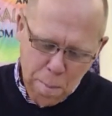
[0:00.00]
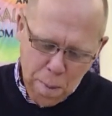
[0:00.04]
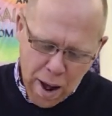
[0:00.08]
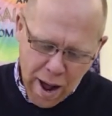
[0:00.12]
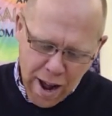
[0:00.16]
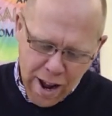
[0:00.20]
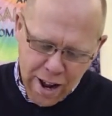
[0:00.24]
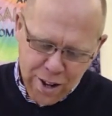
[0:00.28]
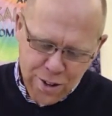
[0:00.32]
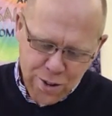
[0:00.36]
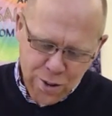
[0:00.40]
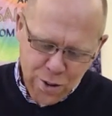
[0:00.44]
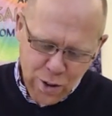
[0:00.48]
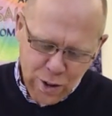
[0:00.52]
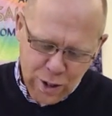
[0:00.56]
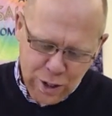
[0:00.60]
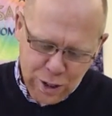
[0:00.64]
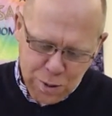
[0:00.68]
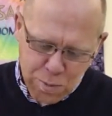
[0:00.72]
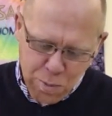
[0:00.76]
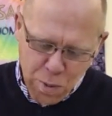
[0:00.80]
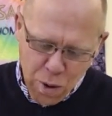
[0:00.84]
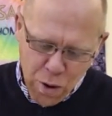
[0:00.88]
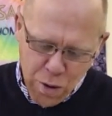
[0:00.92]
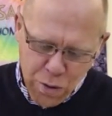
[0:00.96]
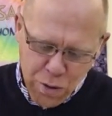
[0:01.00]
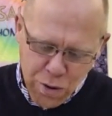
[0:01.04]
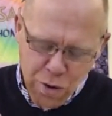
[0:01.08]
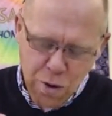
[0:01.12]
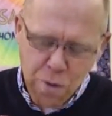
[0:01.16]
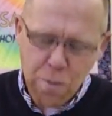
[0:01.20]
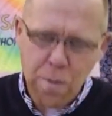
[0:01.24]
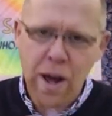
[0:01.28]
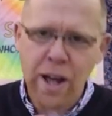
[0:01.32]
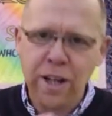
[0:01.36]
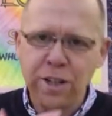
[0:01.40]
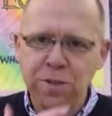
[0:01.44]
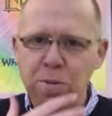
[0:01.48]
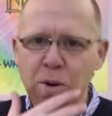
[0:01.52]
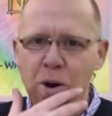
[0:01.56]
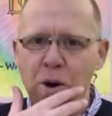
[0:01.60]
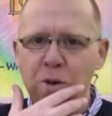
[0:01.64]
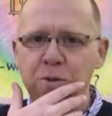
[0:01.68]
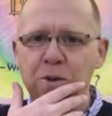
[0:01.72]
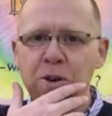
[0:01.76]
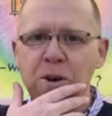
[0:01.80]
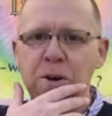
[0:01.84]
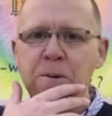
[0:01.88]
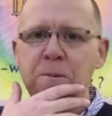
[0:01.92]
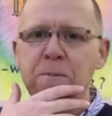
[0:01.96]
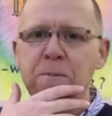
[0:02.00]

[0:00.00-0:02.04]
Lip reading: back to his mouth. It reminds me of